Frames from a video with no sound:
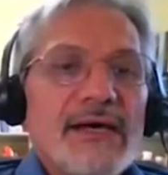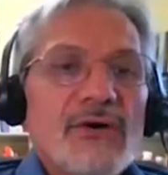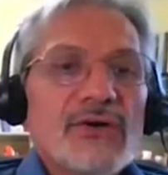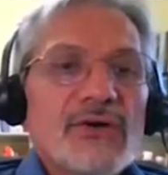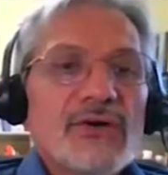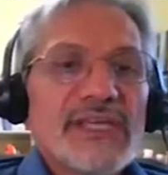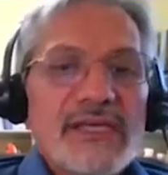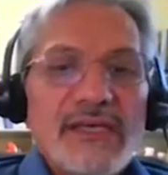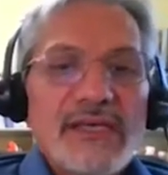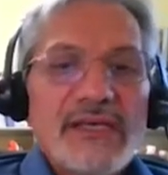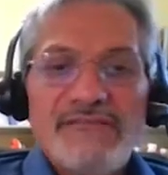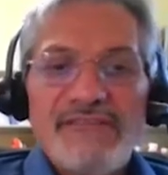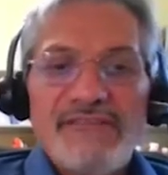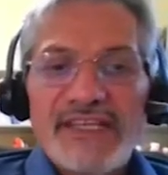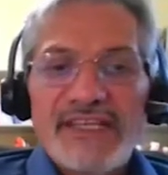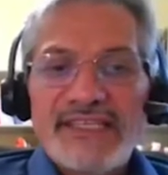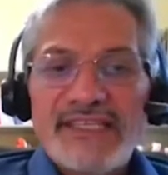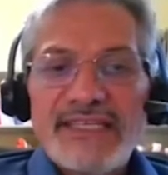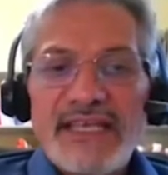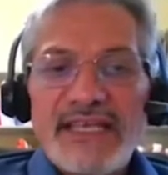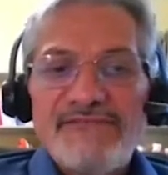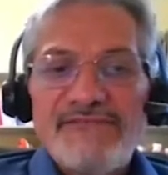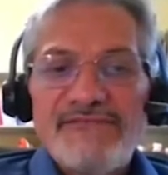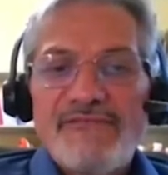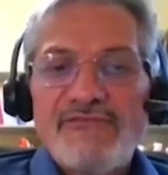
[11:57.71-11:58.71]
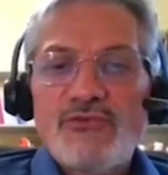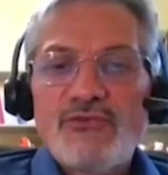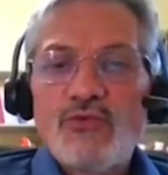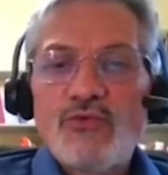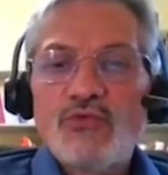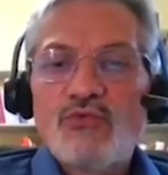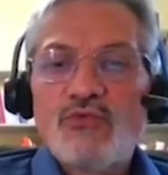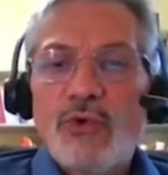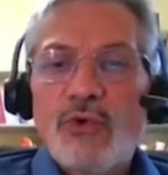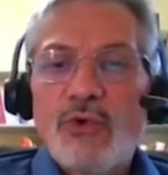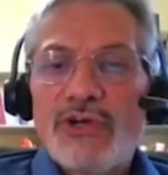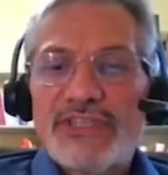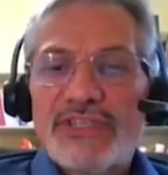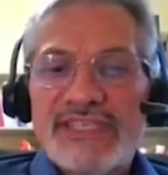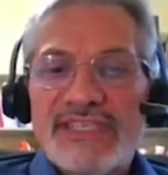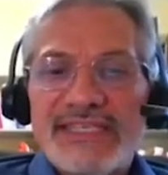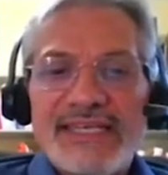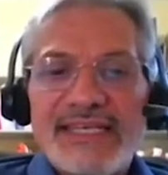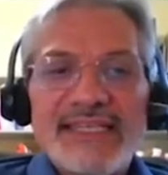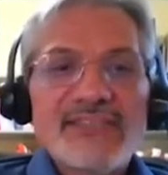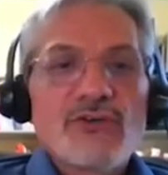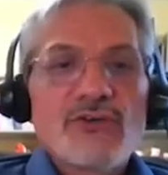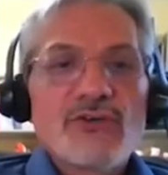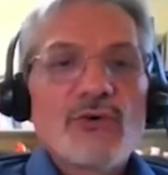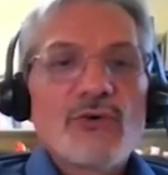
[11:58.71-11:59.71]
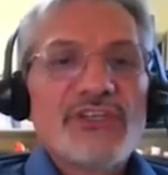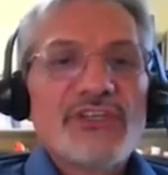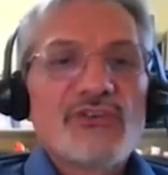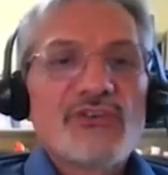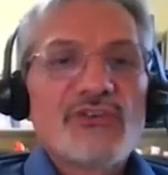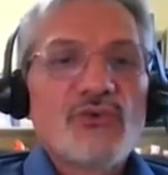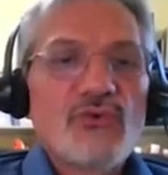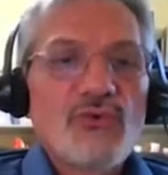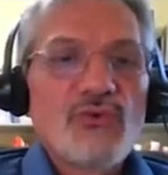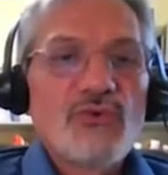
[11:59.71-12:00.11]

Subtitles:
Okay, that's enough of good words. Let's go into